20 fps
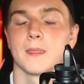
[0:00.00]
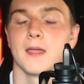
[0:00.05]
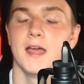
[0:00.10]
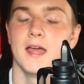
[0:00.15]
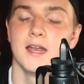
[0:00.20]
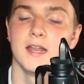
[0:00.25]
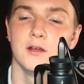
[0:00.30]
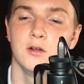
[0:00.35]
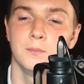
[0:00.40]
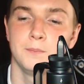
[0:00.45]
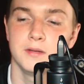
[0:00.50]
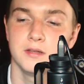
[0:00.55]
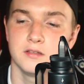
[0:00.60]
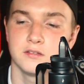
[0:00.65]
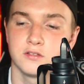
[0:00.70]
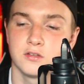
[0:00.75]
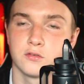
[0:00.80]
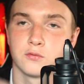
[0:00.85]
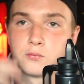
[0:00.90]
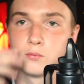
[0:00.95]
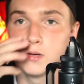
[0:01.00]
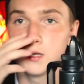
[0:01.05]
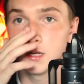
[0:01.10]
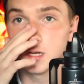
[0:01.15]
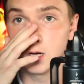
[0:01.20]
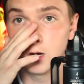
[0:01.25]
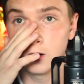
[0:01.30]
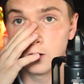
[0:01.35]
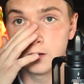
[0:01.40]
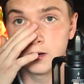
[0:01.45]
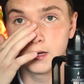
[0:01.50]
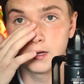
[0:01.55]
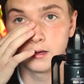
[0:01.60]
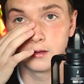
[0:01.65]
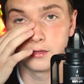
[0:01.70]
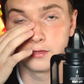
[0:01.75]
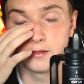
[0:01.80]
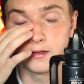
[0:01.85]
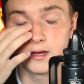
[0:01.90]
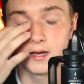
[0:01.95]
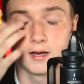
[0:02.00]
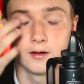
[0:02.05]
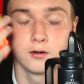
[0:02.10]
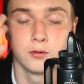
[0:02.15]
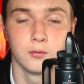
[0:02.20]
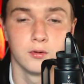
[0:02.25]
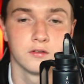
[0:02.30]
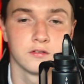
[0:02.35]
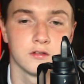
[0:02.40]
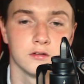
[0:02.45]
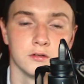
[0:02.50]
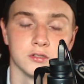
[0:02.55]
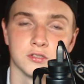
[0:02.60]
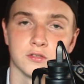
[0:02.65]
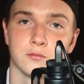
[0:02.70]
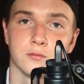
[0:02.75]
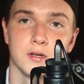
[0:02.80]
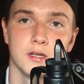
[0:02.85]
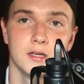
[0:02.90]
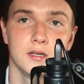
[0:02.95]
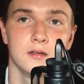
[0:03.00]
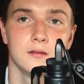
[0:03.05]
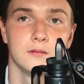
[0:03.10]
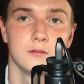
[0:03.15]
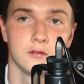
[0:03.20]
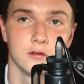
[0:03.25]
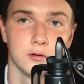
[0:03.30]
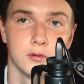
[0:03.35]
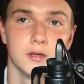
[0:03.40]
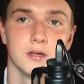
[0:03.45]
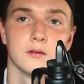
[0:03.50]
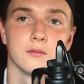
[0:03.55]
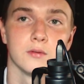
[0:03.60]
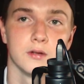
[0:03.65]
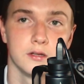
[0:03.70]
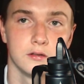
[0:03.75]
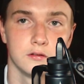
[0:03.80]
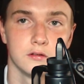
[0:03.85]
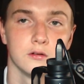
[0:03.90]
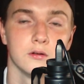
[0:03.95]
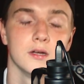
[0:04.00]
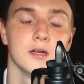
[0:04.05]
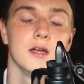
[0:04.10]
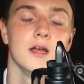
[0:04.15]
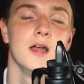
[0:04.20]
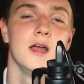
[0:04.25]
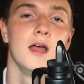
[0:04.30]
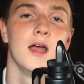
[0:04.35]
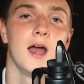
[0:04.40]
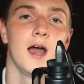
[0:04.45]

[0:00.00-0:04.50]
And it would be this reoccurring thing I would always do, just redo it and redo it.